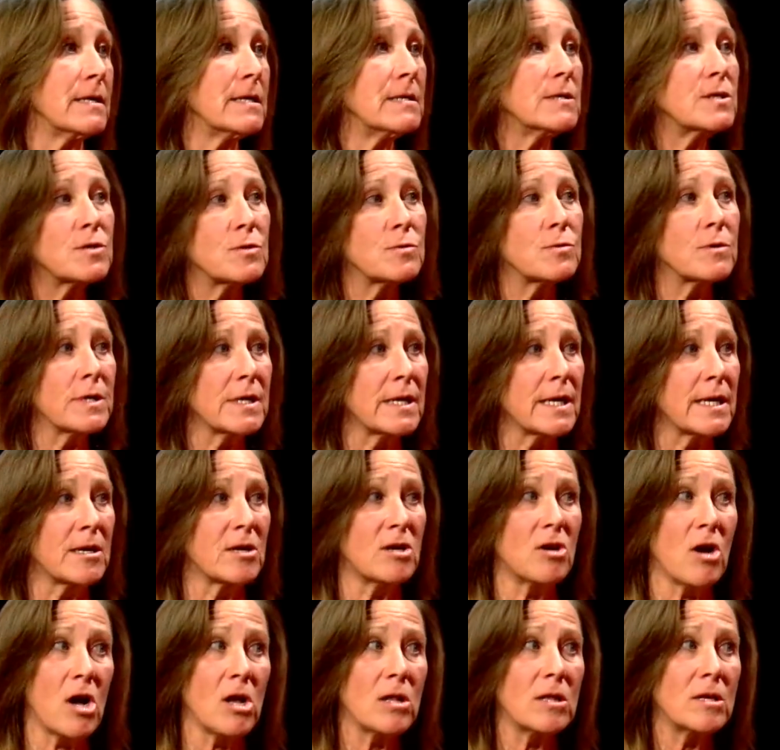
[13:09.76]
a history
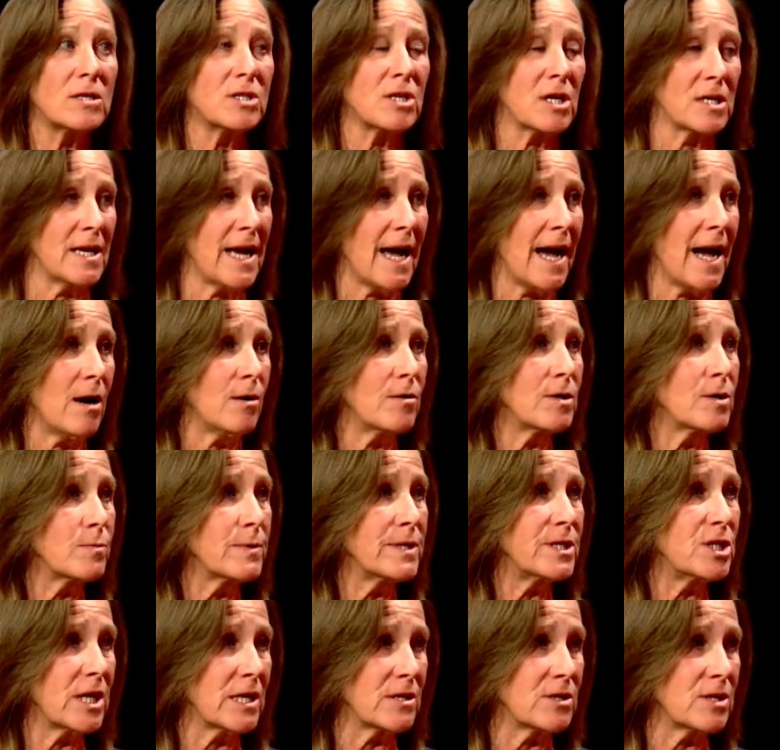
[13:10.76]
and knowledge on how to
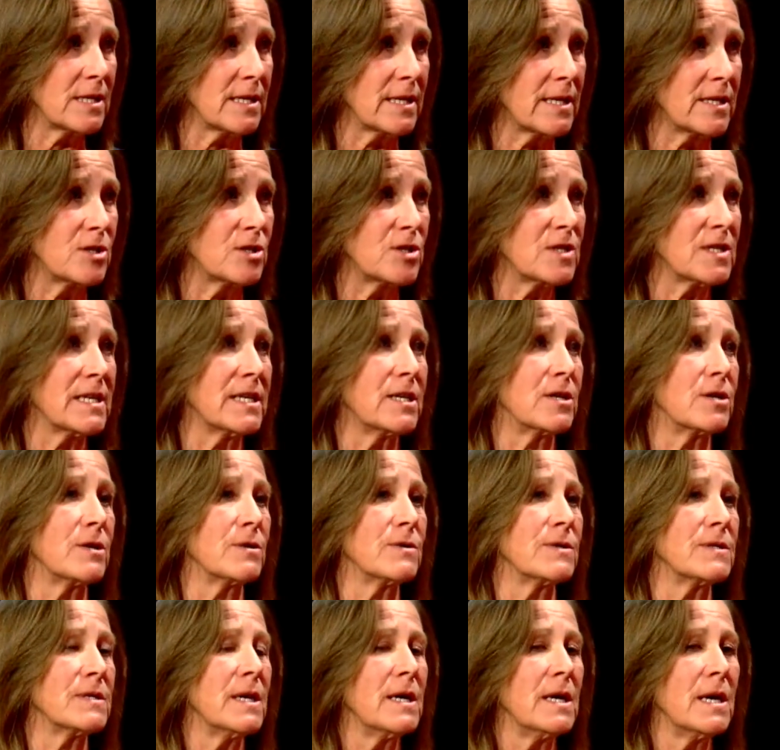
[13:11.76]
reach out to
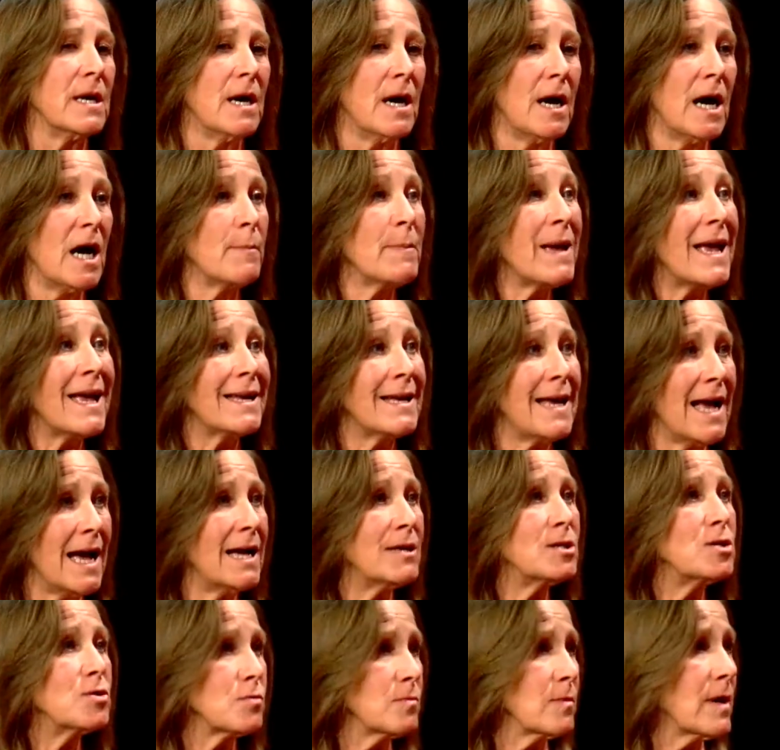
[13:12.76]
legislators and
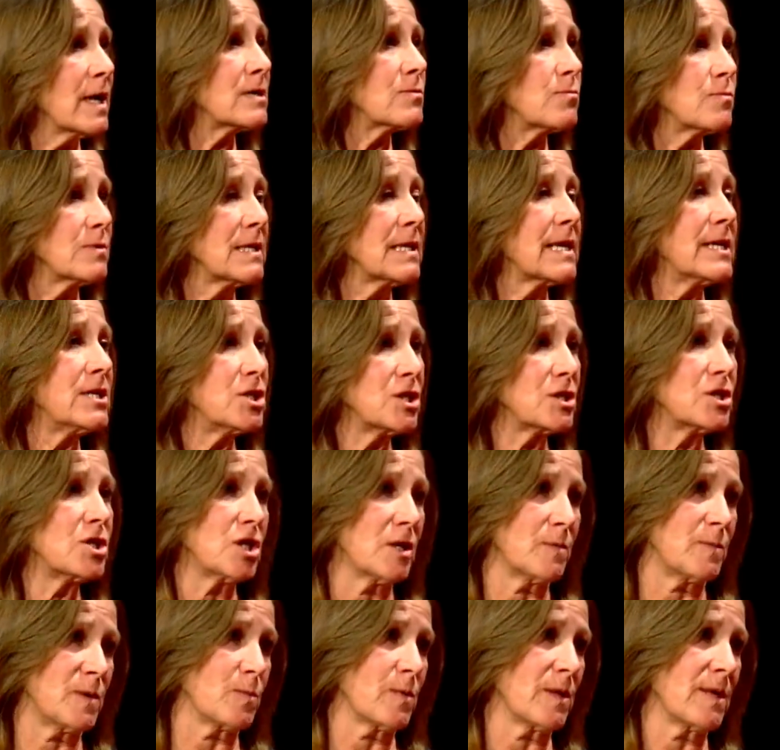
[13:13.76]
had direct
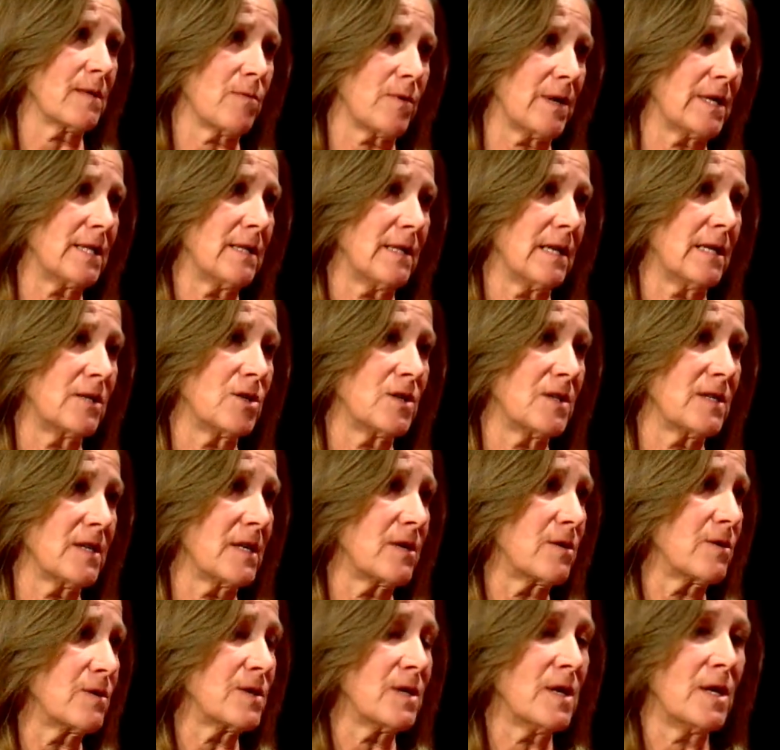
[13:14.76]
relationships with
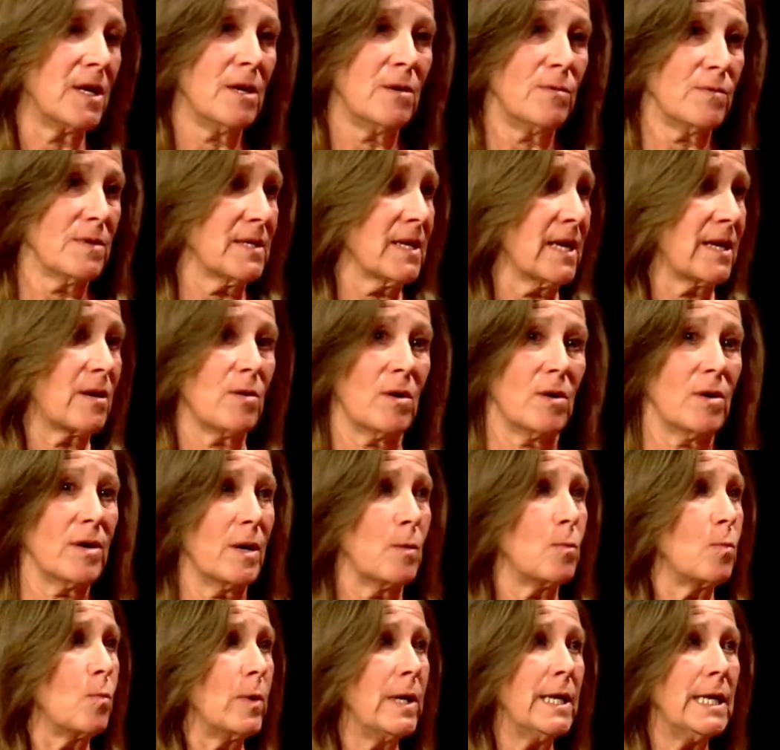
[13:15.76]
legislators was like,
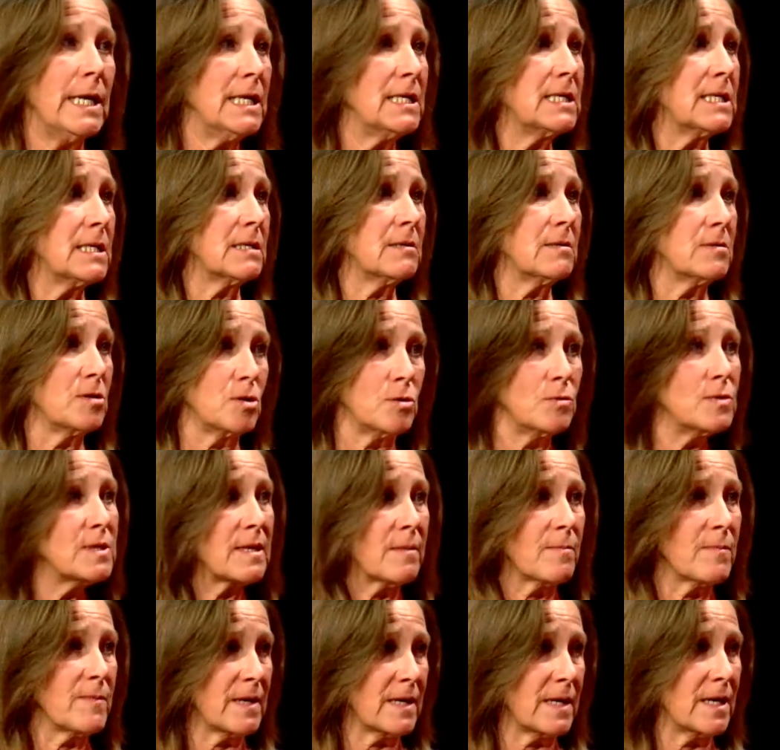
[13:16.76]
okay, we need to do
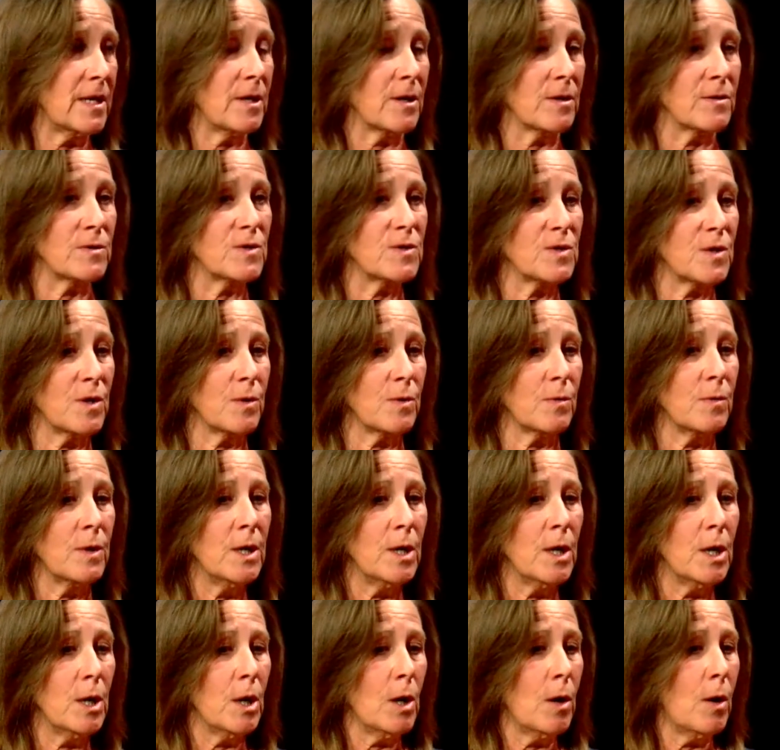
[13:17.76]
something here. So
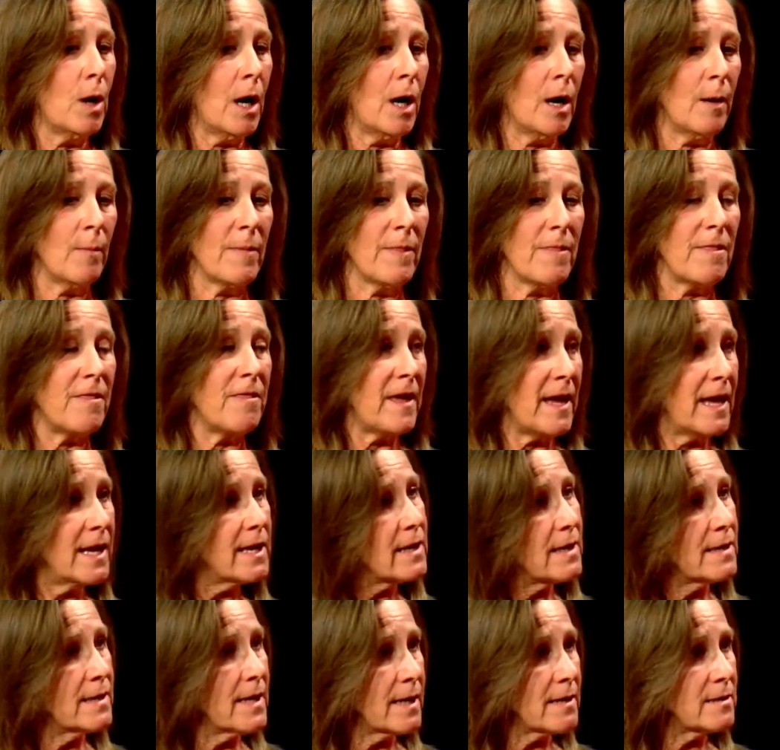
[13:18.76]
they
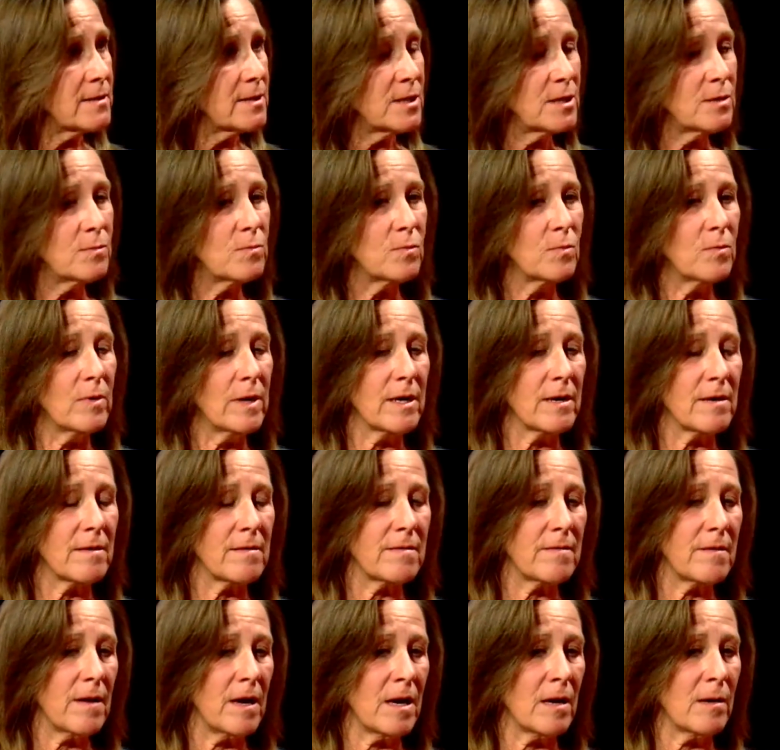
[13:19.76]
connected
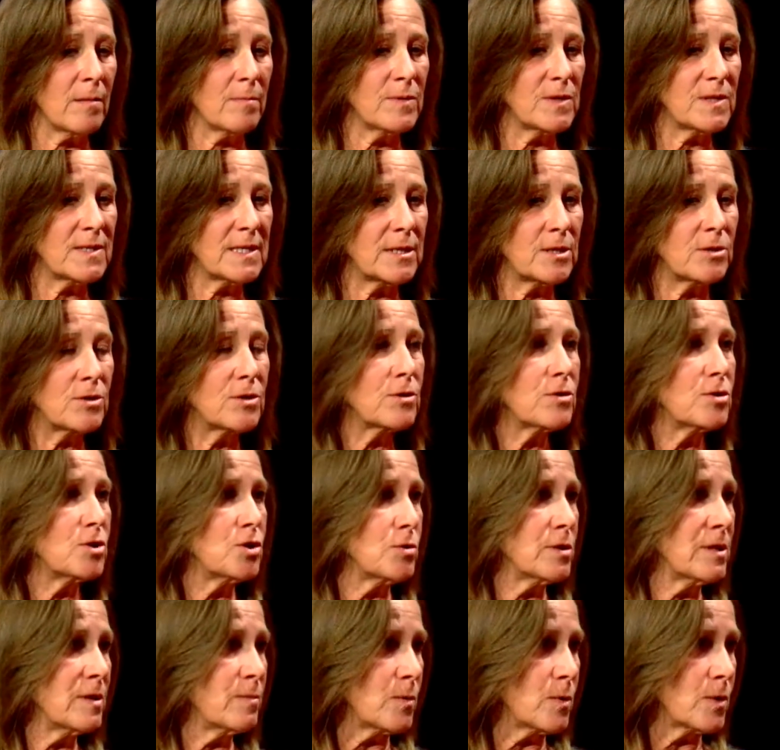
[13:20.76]
with Senator
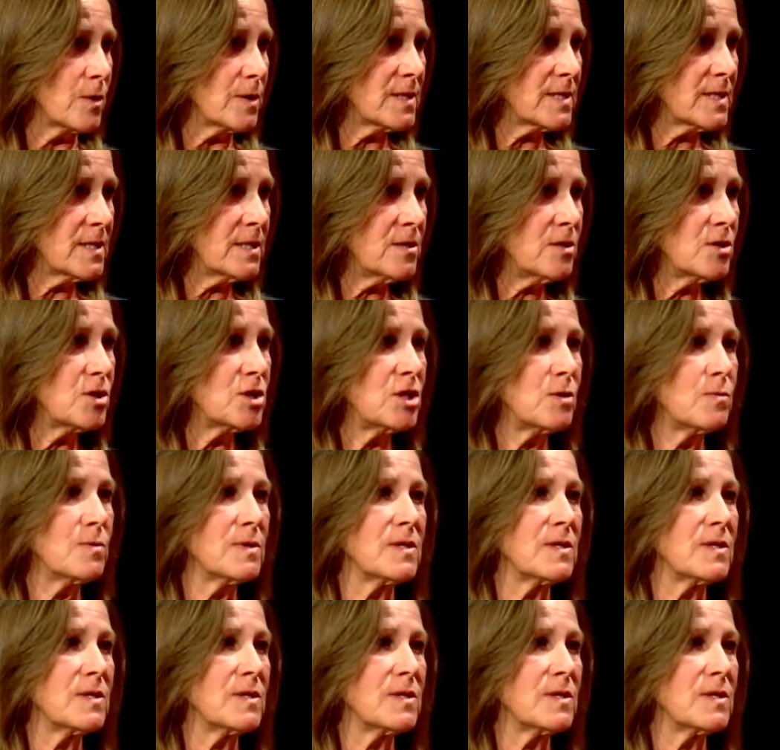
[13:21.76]
Julie Morrison.